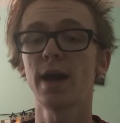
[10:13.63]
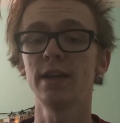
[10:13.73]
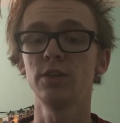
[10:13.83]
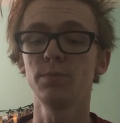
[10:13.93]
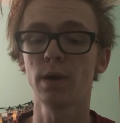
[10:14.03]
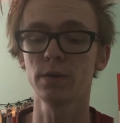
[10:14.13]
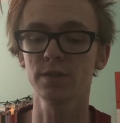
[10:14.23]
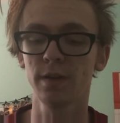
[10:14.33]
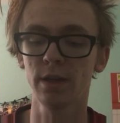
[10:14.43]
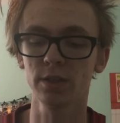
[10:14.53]
I do
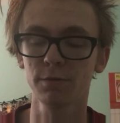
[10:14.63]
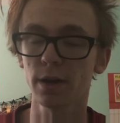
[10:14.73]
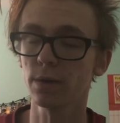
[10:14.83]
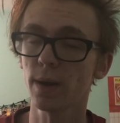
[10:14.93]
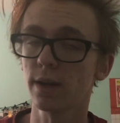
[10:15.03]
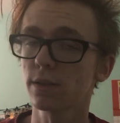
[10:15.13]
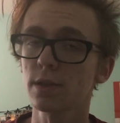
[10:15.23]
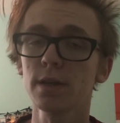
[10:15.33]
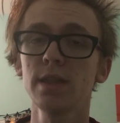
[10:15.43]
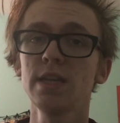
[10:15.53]
post videos very
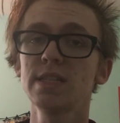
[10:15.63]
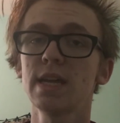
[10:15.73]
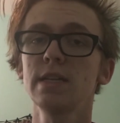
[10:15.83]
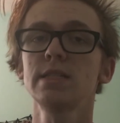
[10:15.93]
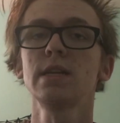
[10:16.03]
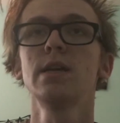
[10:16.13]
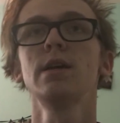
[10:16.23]
regularly these days,